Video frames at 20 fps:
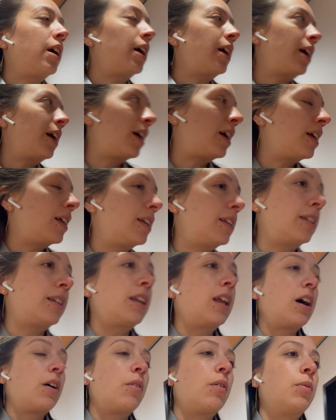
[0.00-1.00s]
And
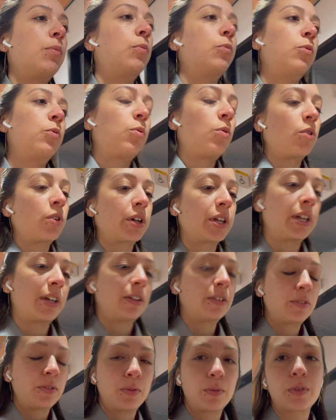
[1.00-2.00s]
now I'm walking
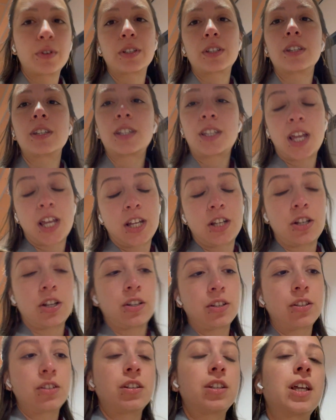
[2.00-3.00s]
towards the
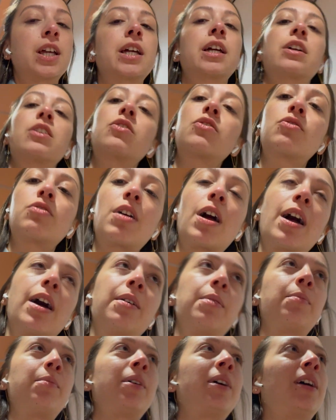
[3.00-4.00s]
station to take a
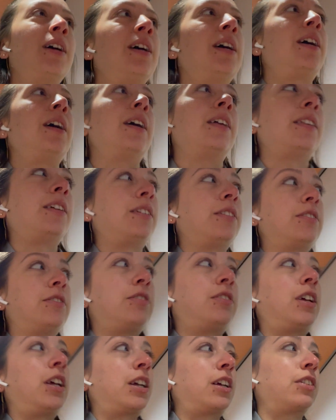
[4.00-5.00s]
tram, and then to
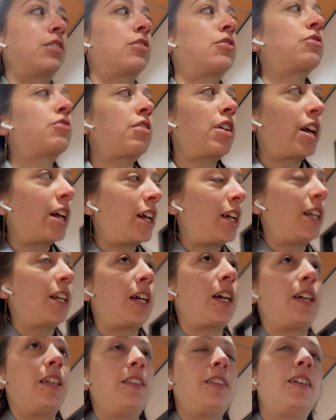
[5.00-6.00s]
take a train,
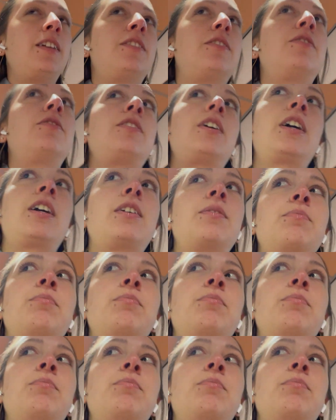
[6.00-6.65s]
and then to take a